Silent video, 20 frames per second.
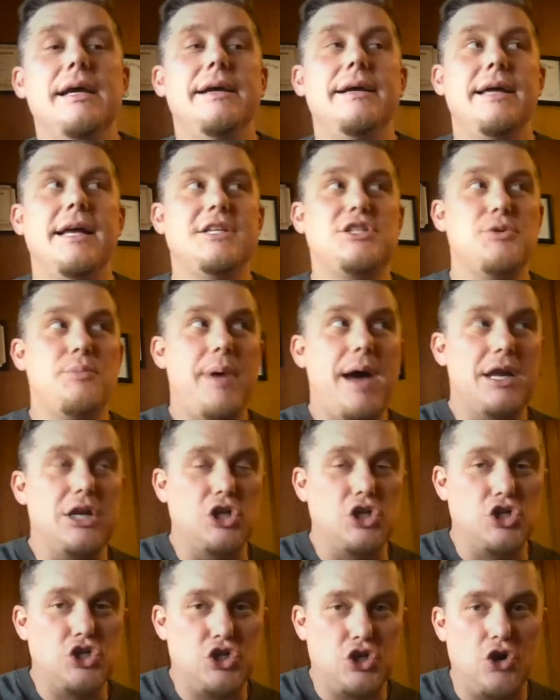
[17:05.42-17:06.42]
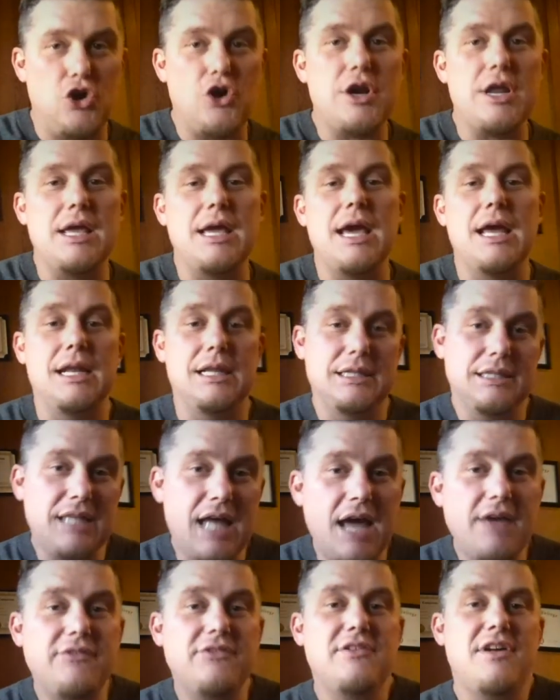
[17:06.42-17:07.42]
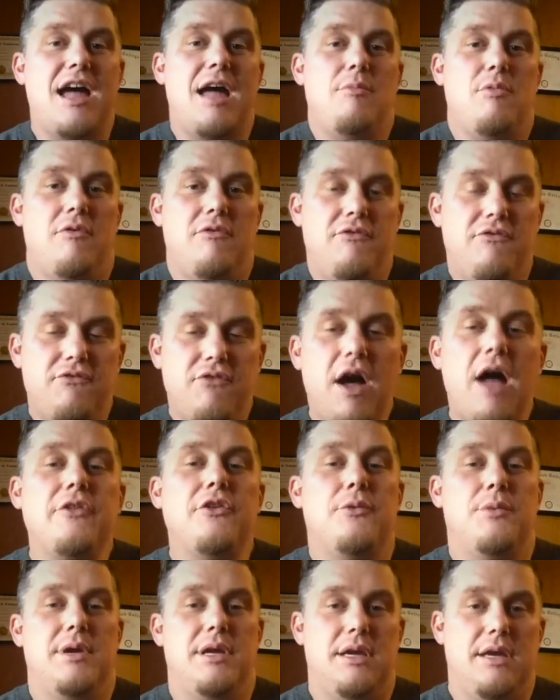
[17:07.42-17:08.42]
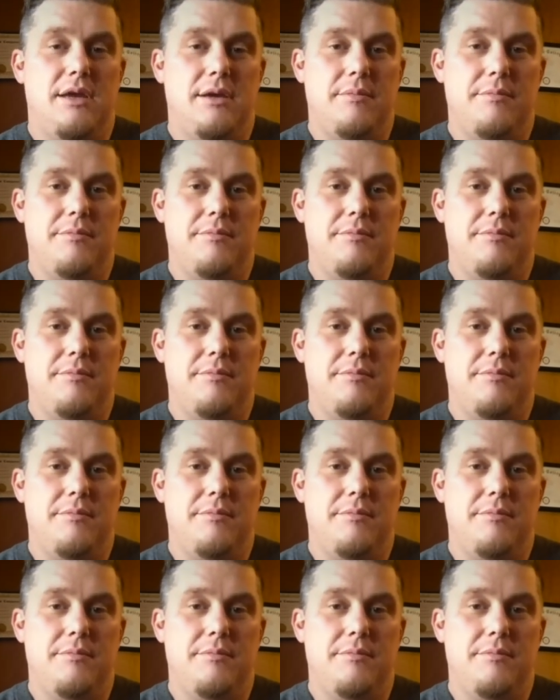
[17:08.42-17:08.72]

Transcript: It's about a journey and a lifetime of following him.